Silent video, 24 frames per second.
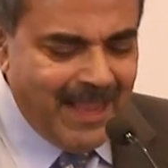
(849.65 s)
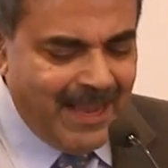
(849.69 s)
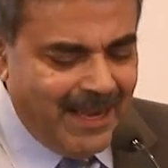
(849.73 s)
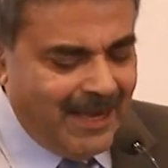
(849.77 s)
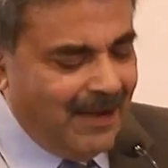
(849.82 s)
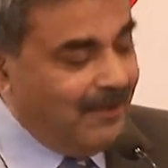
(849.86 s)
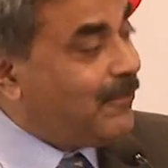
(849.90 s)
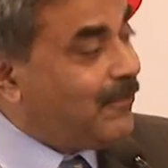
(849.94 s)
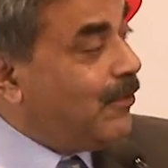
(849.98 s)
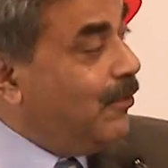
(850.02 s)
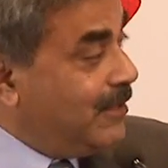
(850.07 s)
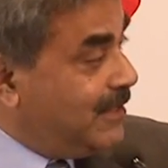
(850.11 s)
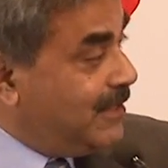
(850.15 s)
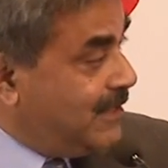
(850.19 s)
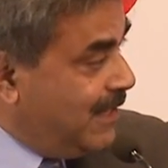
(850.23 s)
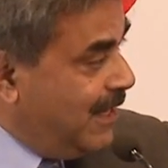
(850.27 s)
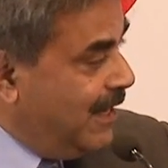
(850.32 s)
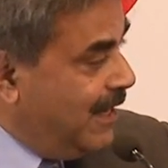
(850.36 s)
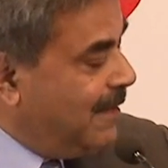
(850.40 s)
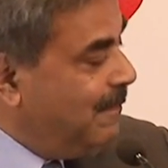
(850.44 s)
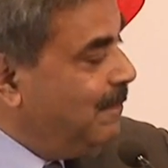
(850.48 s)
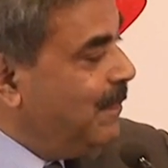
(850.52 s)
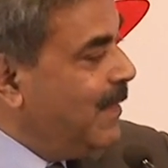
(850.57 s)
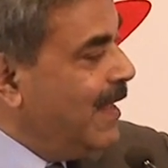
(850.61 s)
And of course,
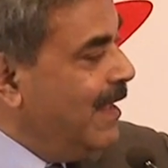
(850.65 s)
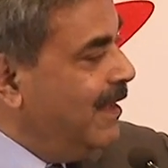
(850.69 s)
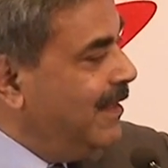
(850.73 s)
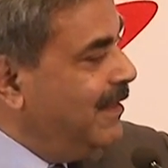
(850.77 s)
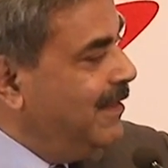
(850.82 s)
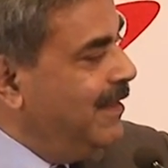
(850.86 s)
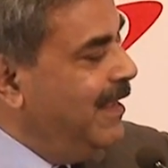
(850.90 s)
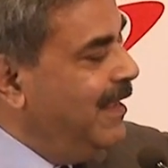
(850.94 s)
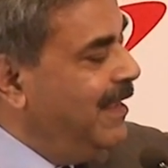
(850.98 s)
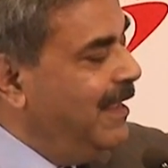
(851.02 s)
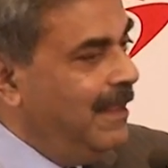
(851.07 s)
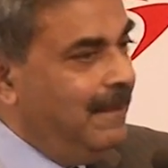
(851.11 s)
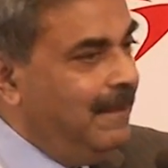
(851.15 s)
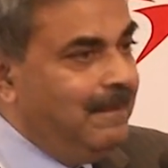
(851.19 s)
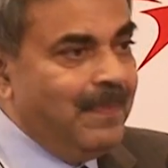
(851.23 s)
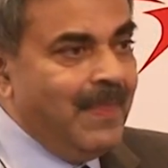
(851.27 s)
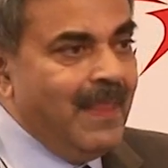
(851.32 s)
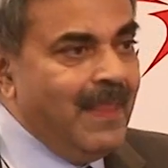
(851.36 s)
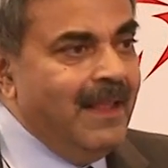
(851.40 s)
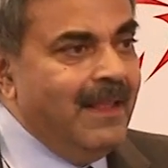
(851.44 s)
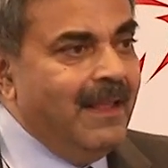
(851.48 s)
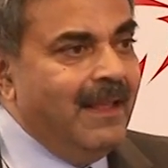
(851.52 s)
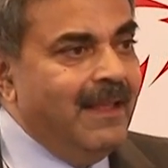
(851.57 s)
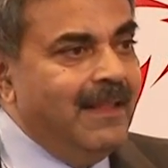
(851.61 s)
sir, the
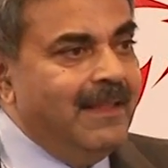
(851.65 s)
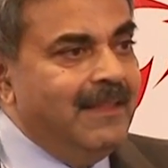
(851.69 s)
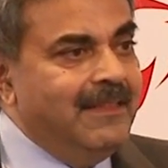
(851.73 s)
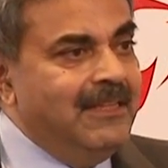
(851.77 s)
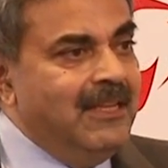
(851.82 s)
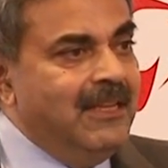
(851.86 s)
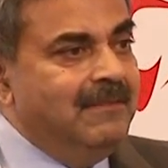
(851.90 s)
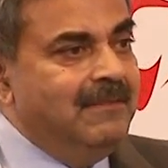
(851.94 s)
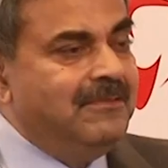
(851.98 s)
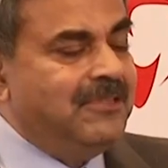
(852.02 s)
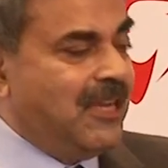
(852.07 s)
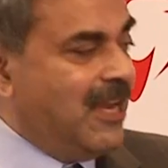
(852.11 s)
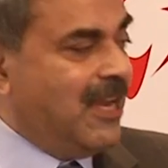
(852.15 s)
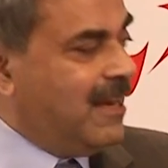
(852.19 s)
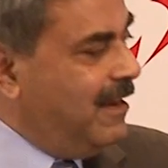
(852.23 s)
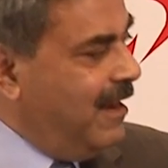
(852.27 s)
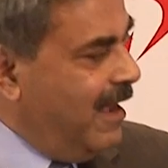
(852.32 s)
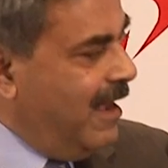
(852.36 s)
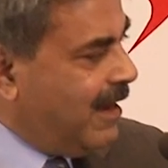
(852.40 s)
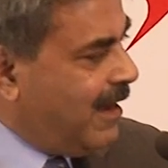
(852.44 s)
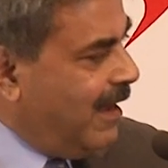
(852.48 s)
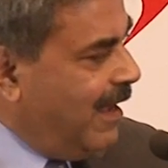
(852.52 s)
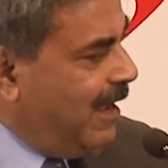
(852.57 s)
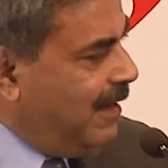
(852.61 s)

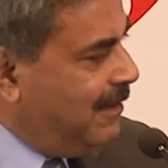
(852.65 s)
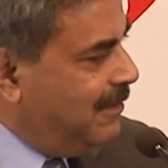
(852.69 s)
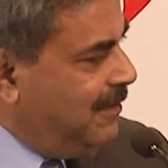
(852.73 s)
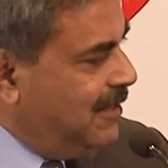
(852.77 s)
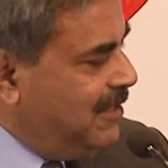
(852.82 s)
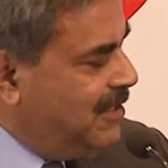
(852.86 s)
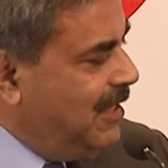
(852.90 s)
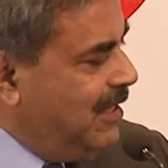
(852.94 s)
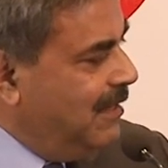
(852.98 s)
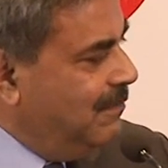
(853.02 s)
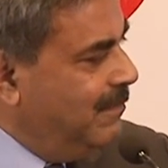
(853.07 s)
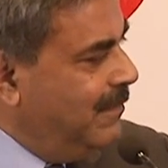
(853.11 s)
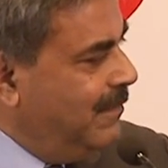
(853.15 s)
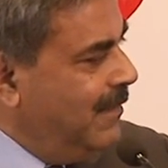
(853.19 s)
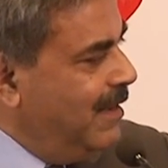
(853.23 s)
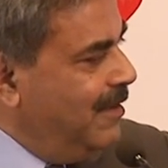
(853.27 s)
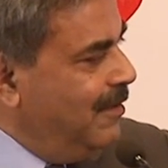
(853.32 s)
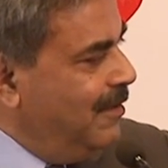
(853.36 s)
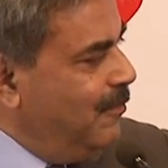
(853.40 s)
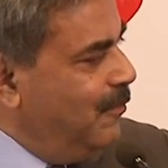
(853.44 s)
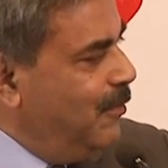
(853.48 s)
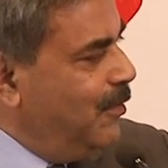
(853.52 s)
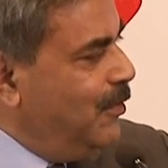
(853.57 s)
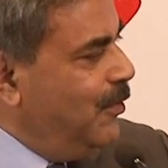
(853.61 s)
Cheknaka regime
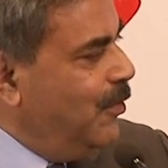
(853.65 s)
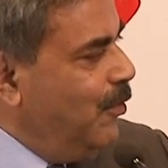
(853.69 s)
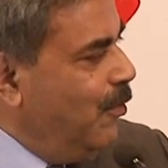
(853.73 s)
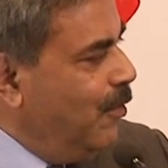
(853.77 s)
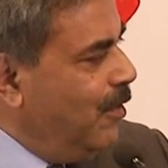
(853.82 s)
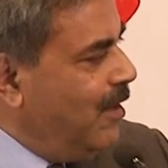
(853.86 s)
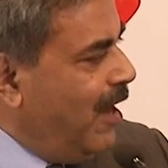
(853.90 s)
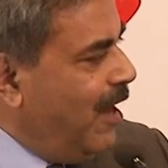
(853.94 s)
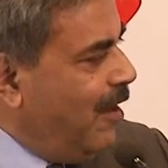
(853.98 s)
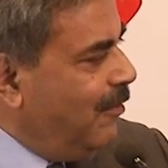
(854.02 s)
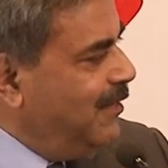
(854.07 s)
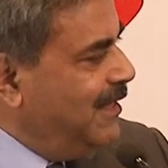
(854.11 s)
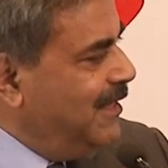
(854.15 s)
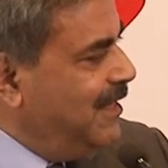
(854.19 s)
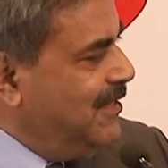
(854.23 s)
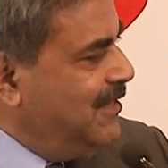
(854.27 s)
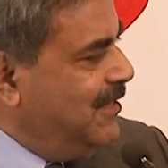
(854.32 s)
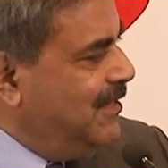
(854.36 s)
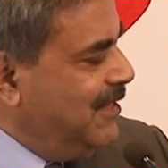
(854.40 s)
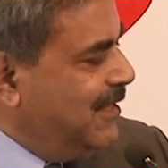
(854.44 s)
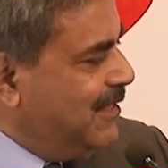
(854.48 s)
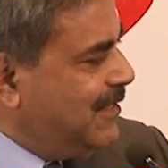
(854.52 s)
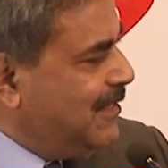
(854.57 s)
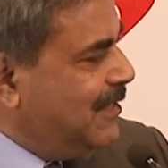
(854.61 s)
would go now with the
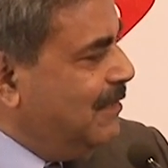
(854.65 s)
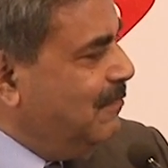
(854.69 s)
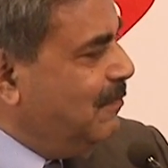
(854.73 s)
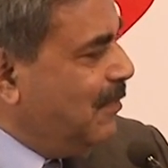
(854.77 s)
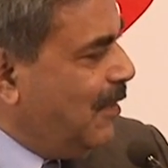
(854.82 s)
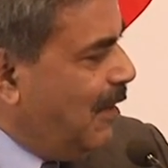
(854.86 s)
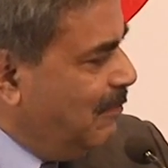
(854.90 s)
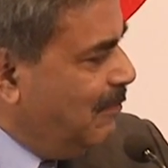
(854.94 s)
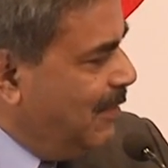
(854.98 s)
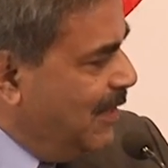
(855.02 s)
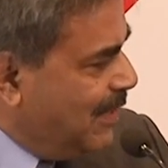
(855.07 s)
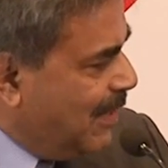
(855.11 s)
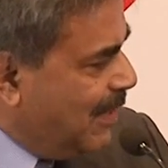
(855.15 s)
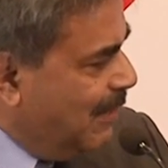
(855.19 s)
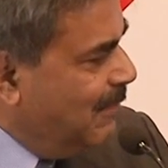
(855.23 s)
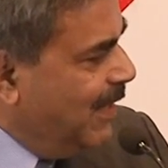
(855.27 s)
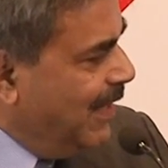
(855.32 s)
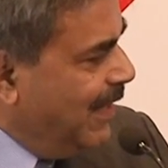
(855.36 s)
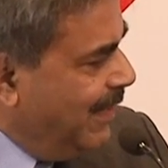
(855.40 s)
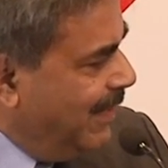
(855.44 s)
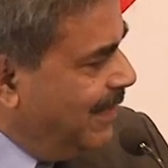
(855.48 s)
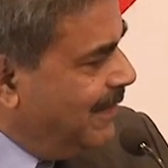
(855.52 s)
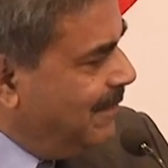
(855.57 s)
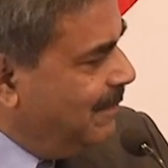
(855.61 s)
GST probably
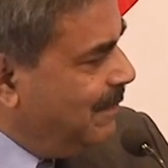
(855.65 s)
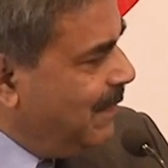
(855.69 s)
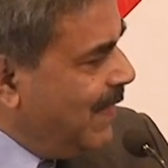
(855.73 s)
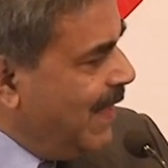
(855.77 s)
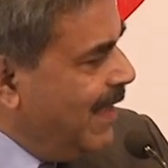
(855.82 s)
coming in.